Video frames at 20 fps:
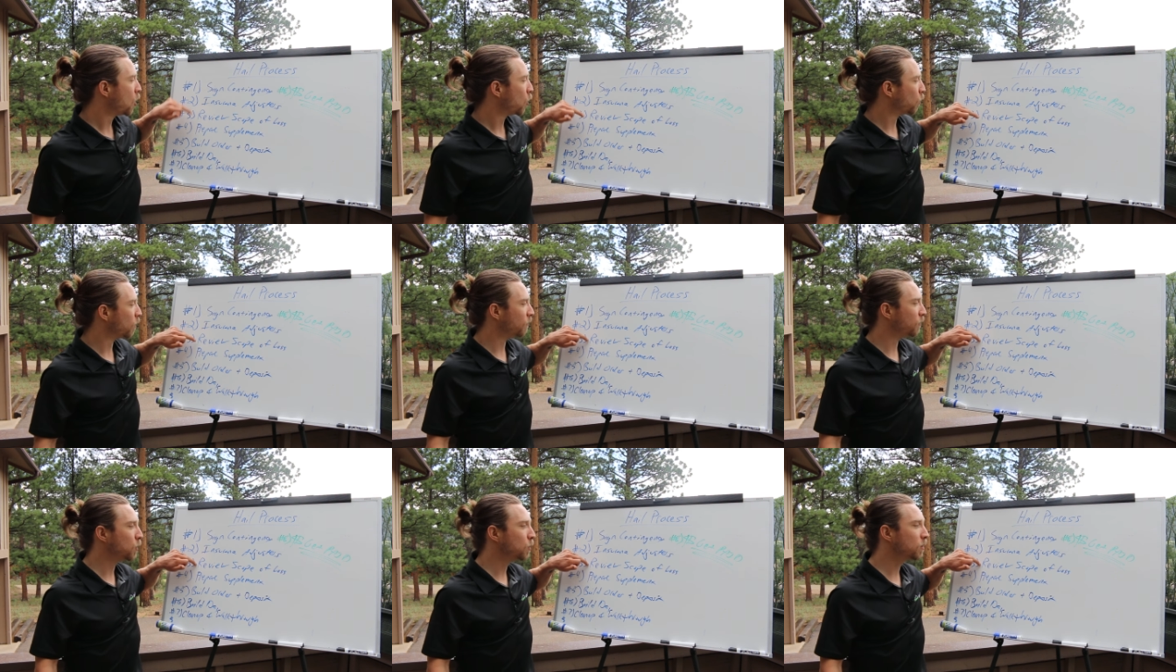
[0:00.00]

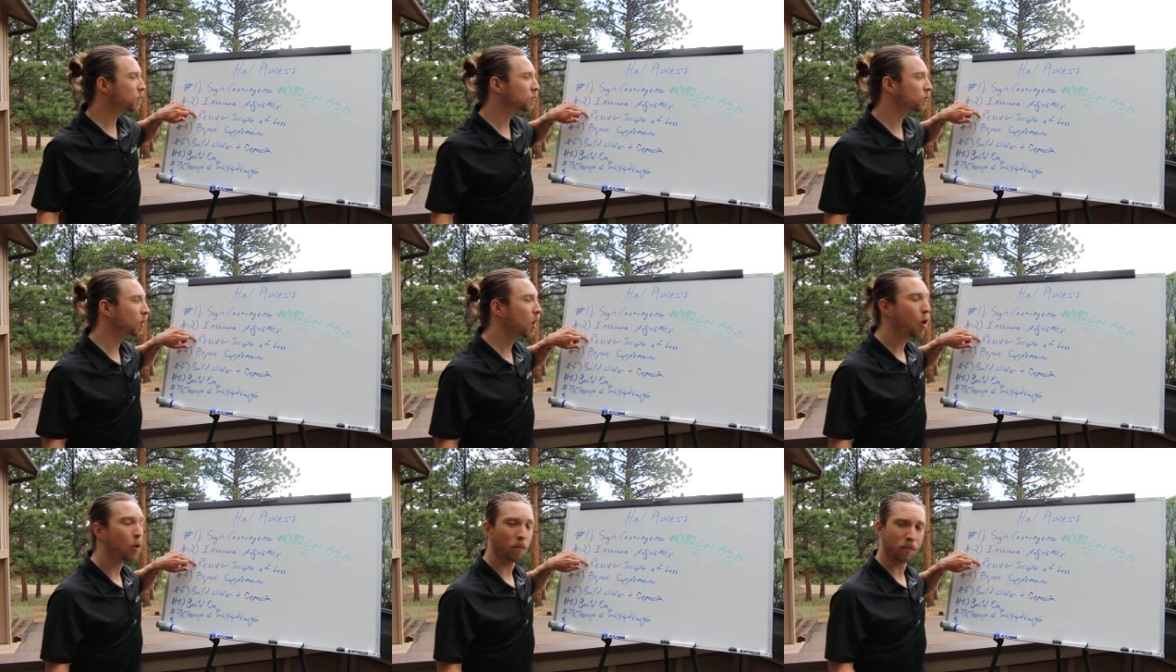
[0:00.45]
Review the
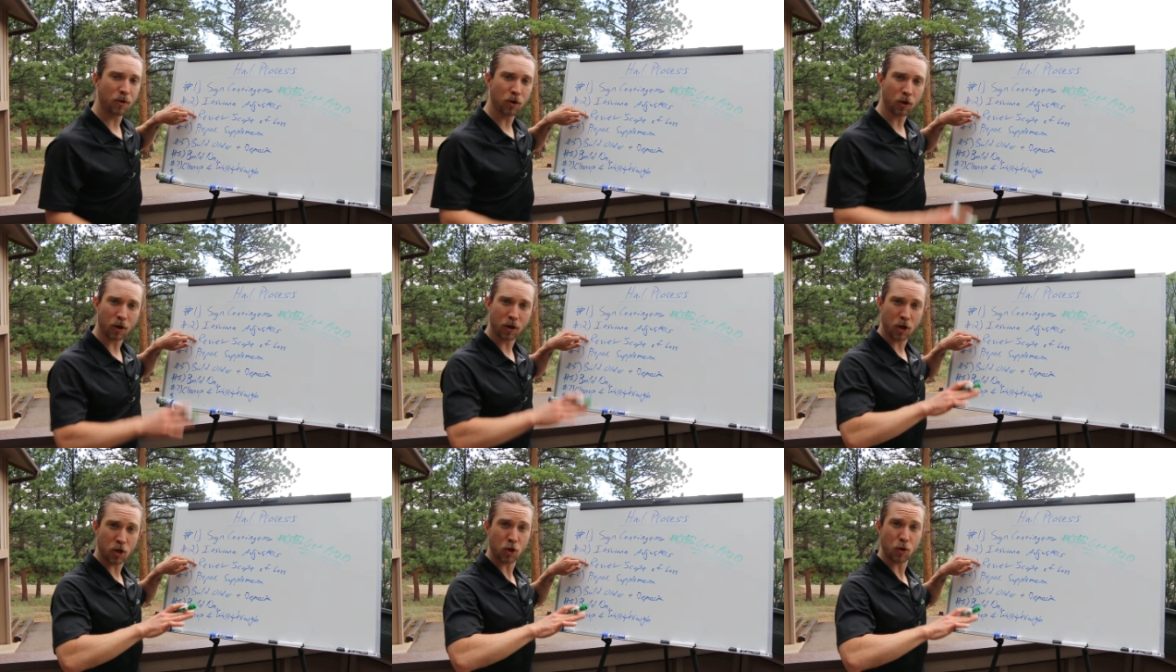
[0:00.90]
scope.
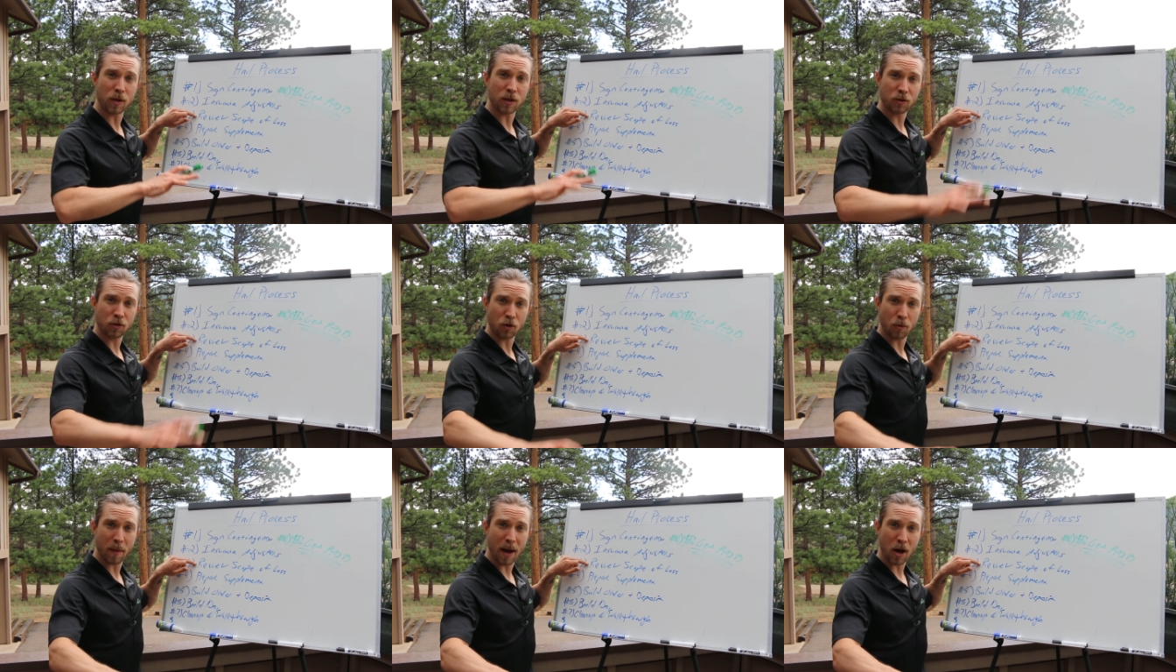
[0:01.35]
You're going to do
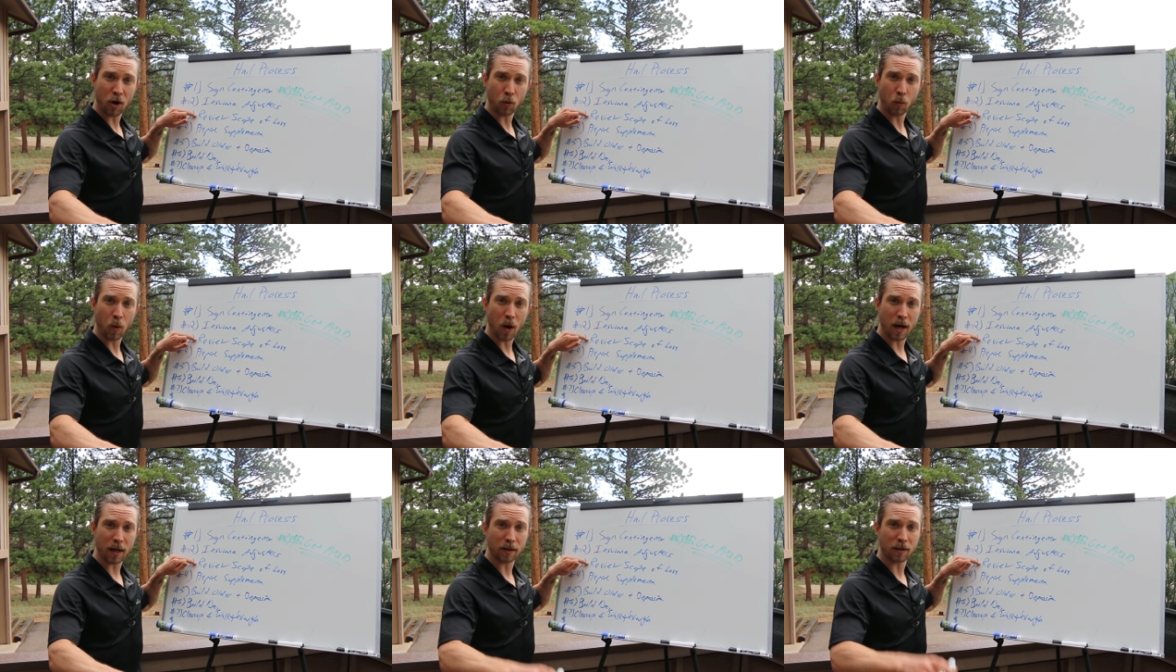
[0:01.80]
this no matter
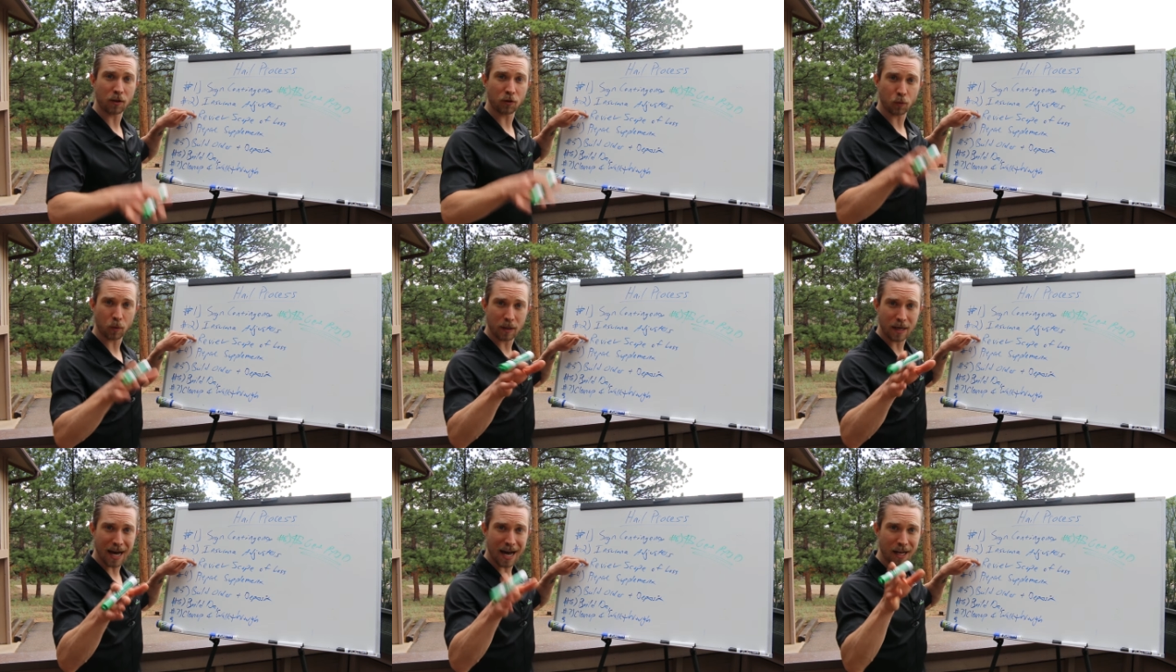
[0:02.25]
what because
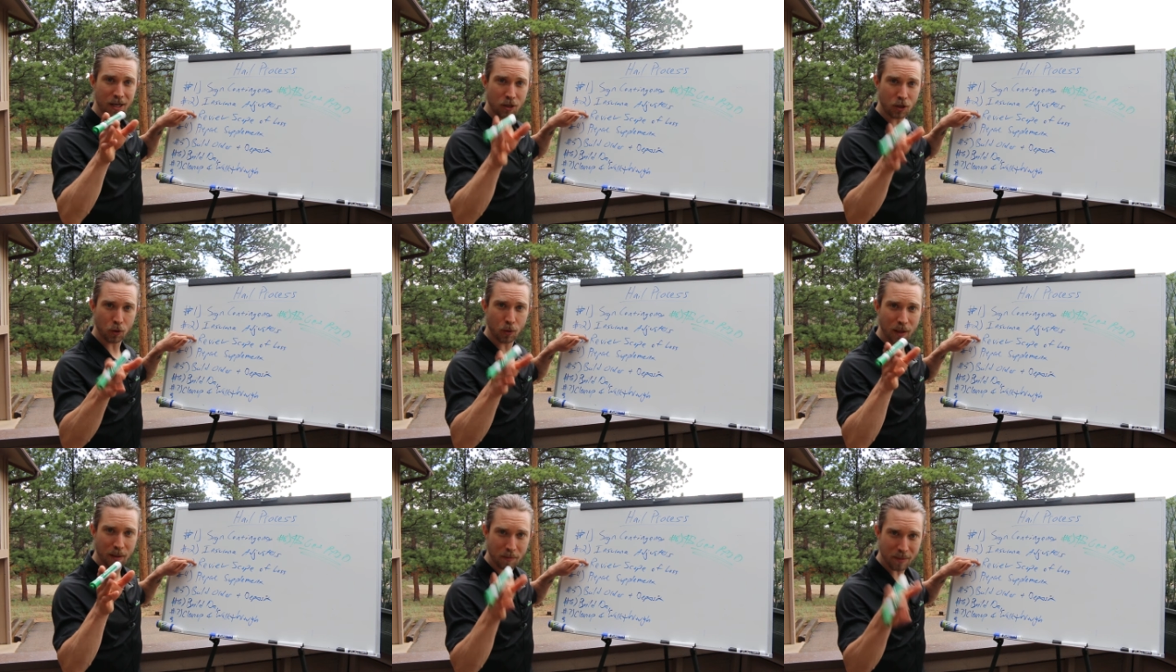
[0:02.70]
we're not
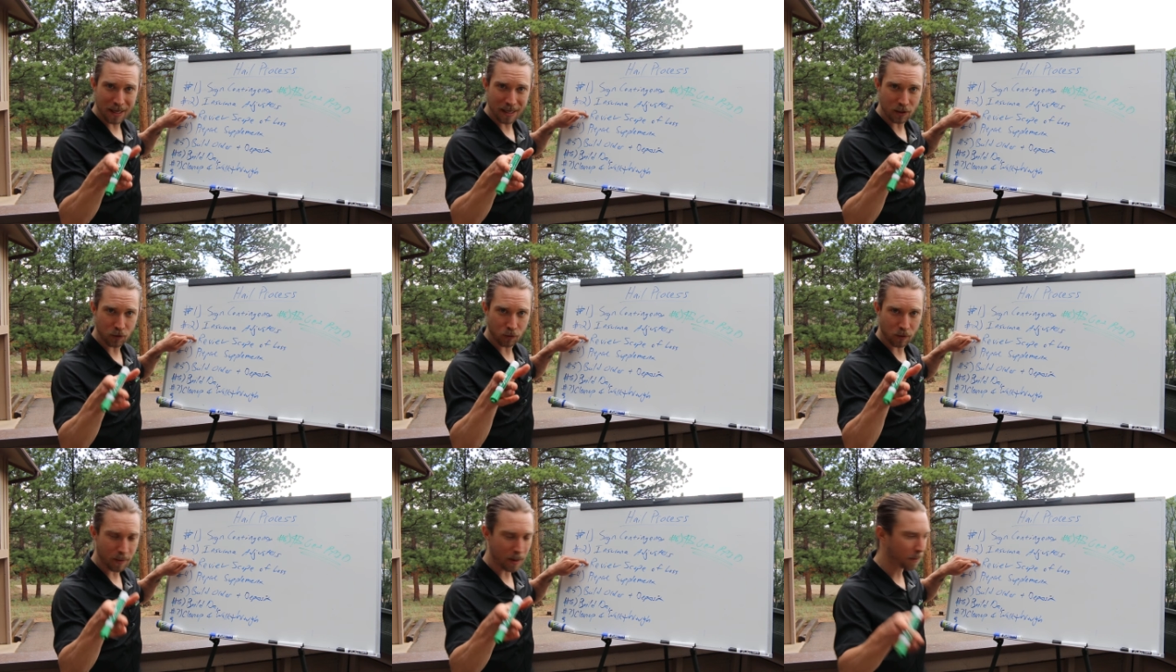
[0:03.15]
doing
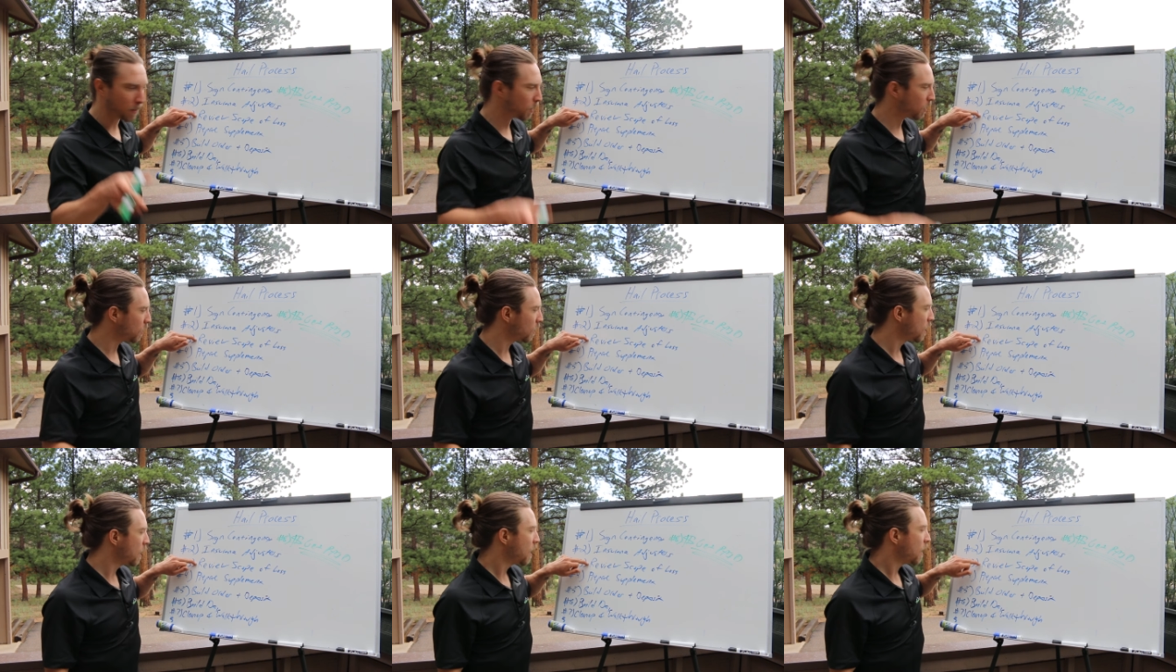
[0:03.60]
bids,
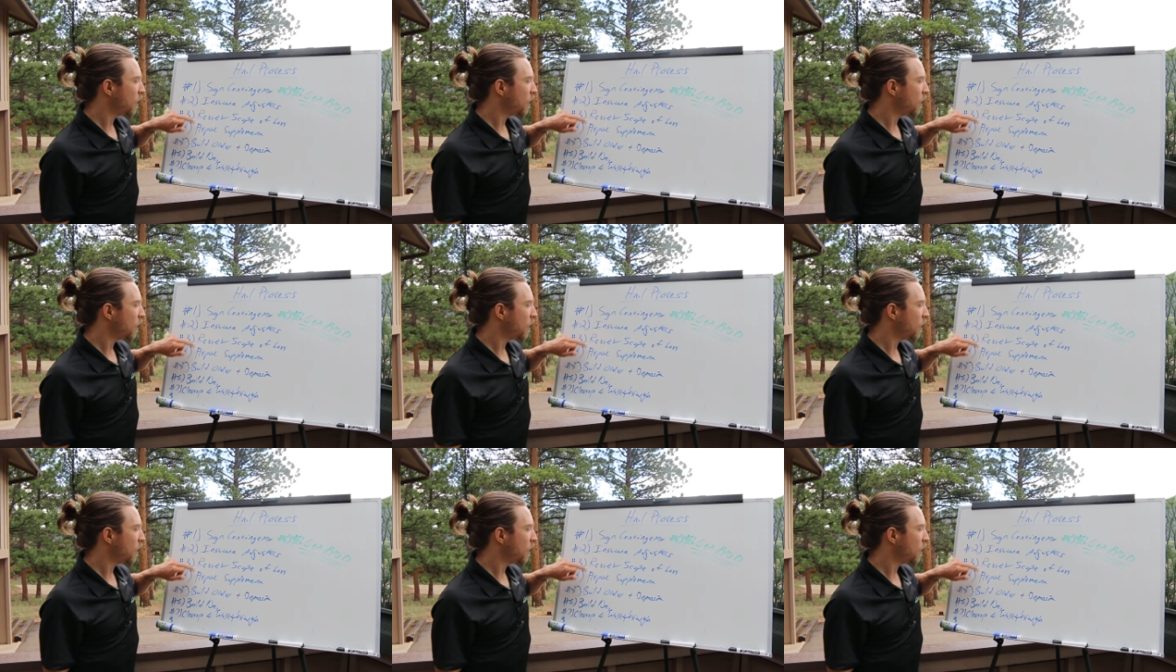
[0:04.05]
remember?